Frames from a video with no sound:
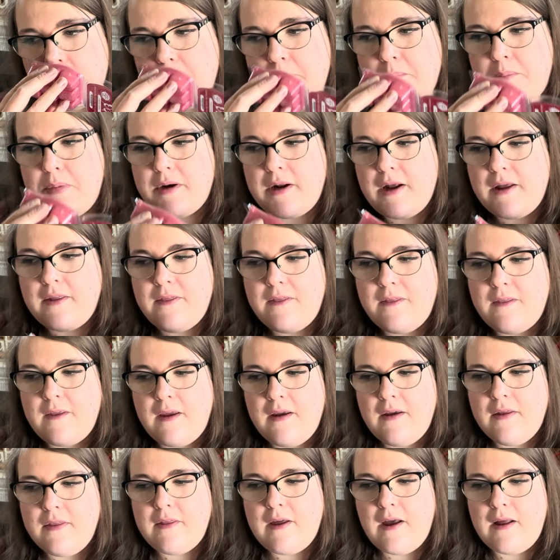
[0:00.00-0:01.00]
but I
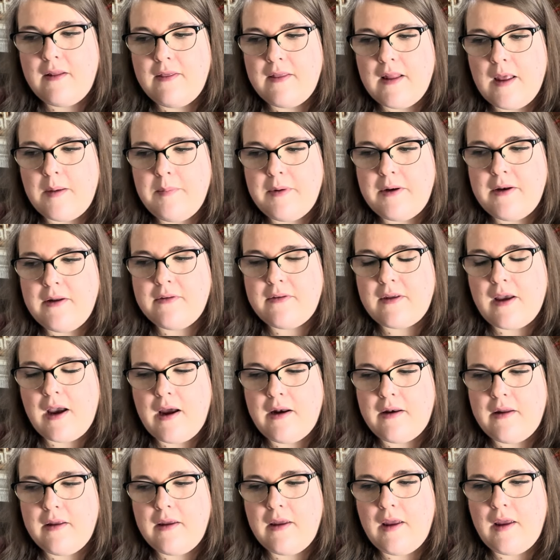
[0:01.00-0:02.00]
think that lemon is
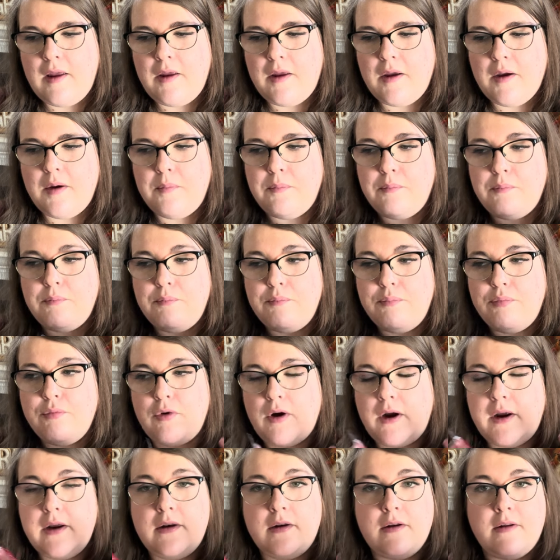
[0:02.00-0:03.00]
adding a
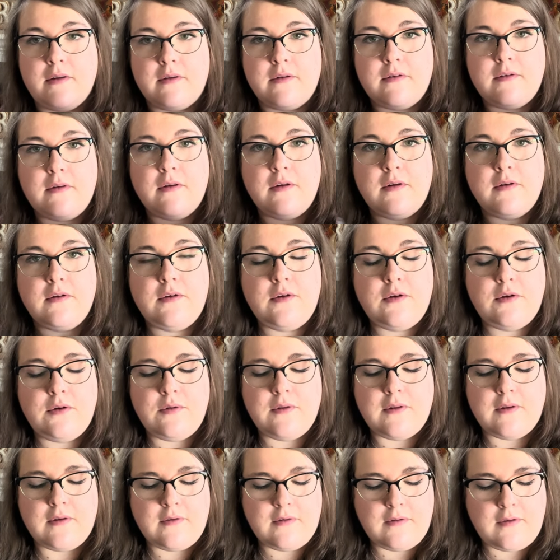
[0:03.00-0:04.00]
brightness to
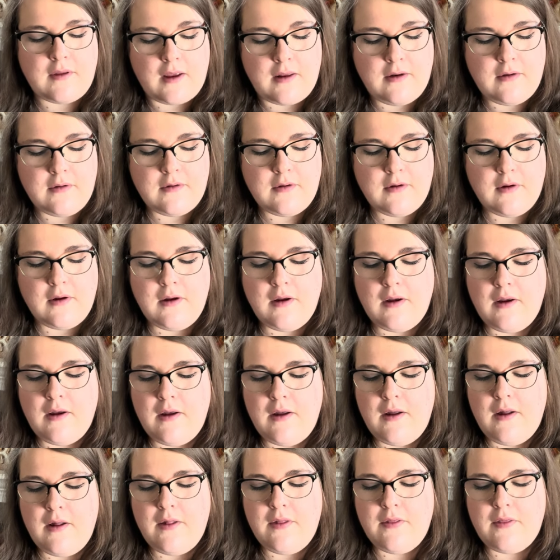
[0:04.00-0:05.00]
this scent
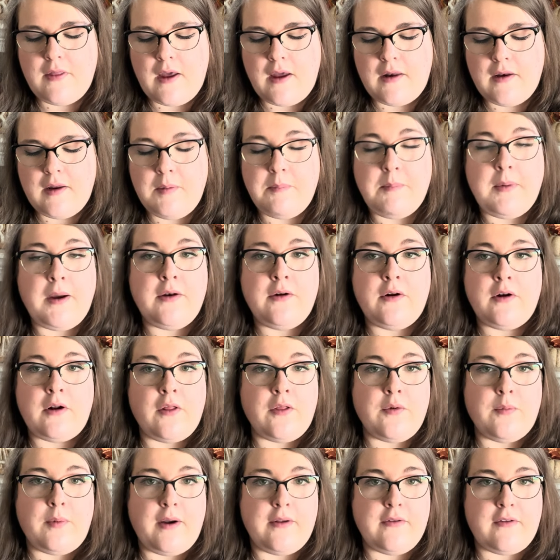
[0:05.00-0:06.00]
that it might not
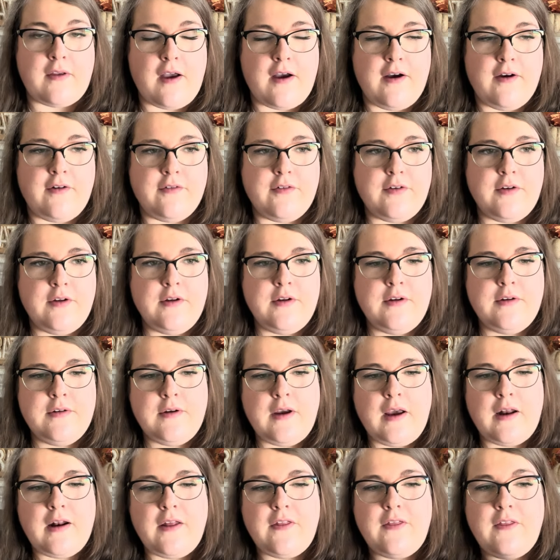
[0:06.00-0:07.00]
otherwise have.
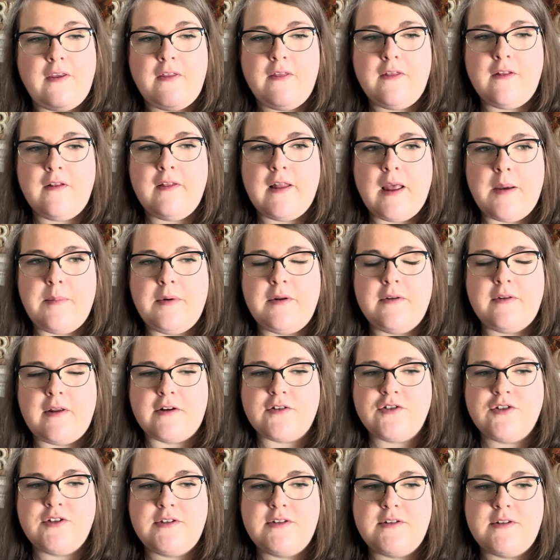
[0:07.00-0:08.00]
And I think the lemon is
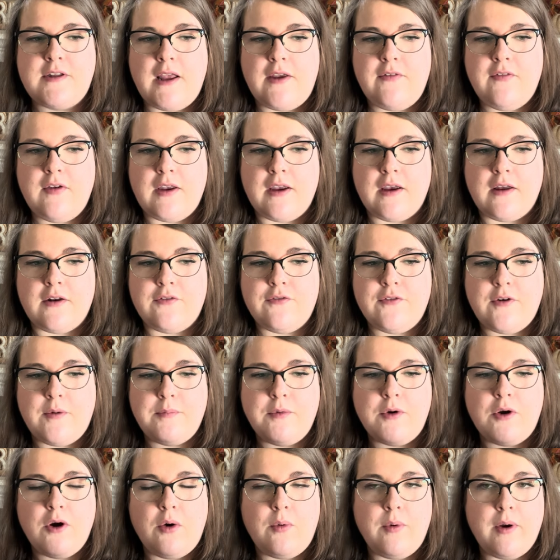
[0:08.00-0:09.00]
actually saving it
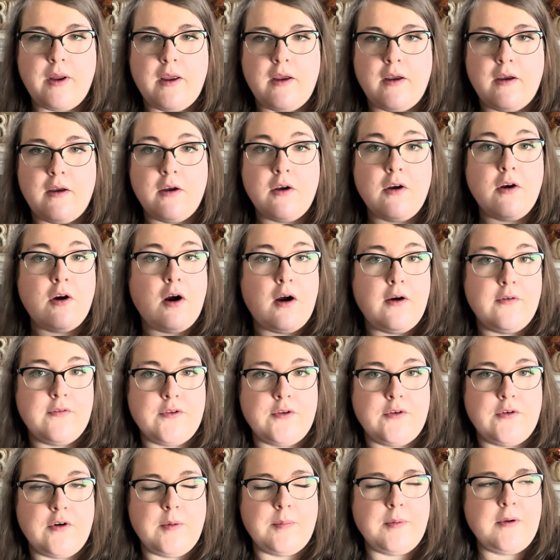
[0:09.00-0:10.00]
from going cough
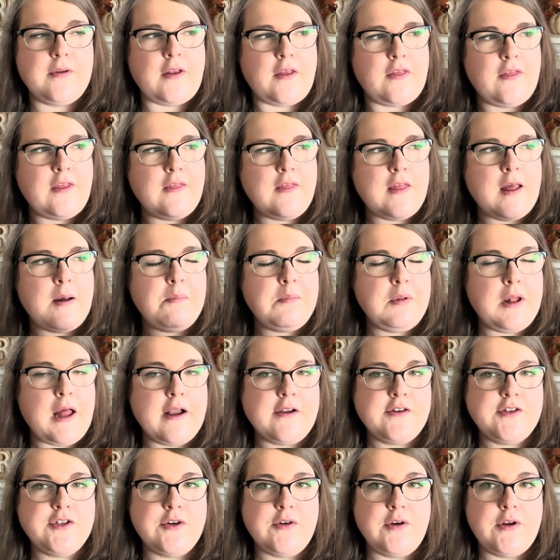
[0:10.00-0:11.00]
syrup because I think that
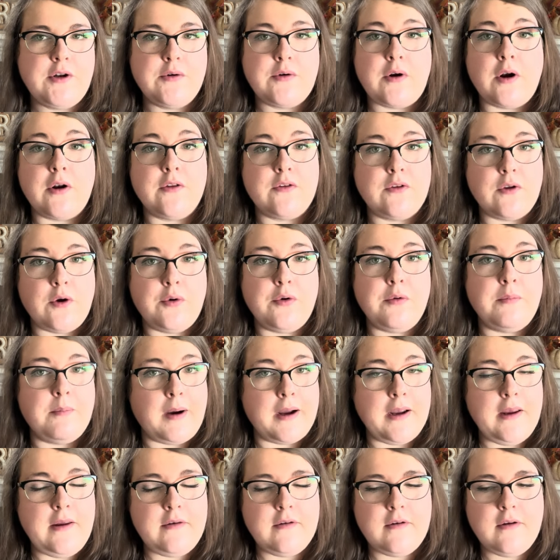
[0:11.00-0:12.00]
black cherry note on its own
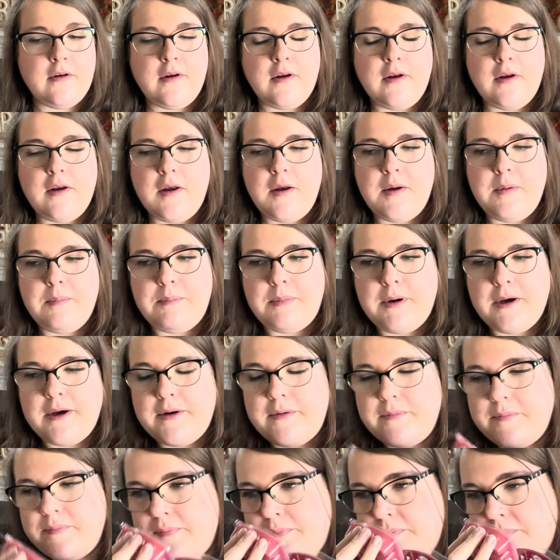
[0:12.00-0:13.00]
might, but